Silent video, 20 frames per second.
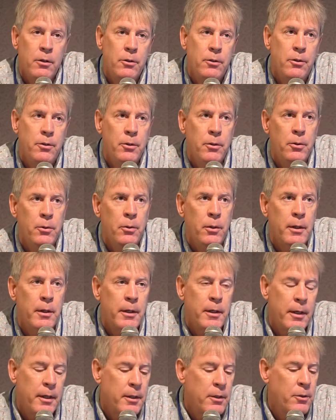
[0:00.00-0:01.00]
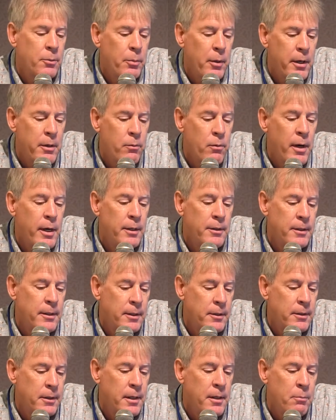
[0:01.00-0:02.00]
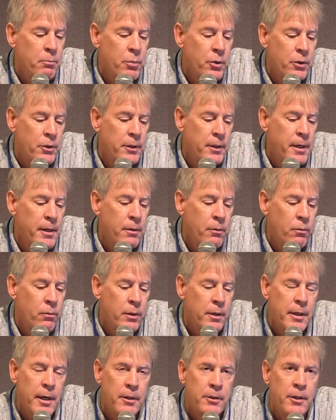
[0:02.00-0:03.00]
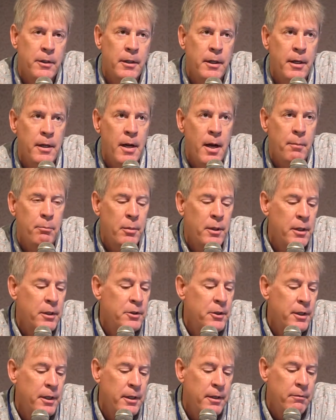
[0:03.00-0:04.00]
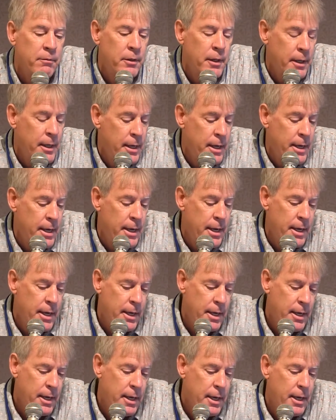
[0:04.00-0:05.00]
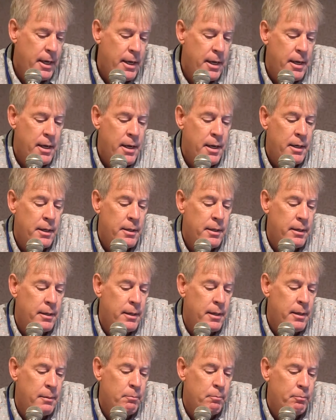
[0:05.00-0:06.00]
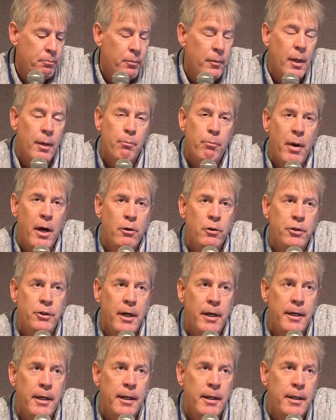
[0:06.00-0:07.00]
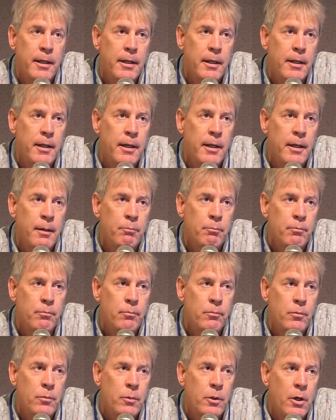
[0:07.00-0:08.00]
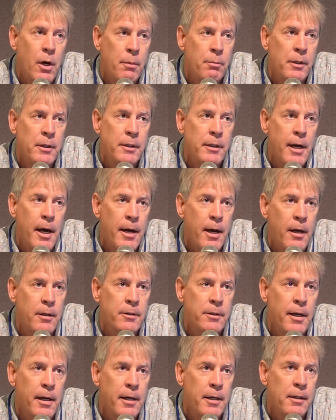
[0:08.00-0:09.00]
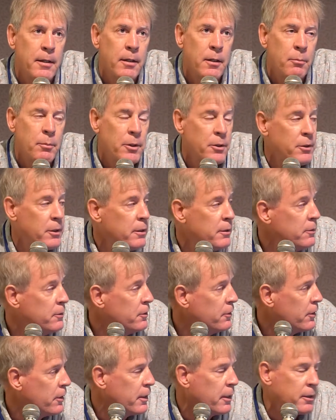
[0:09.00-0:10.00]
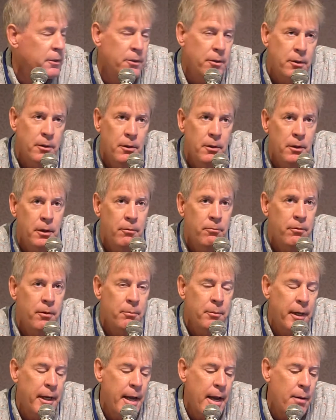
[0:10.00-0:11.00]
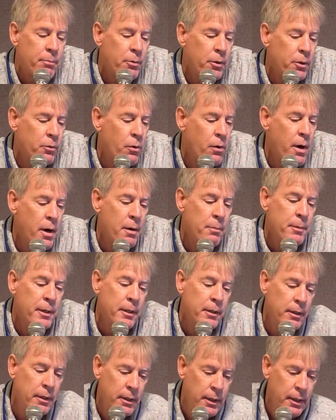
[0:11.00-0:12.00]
to explain why a 16% reduction cannot be achieved. And biogenic carbon dioxide emissions are excluded from the cap requirement,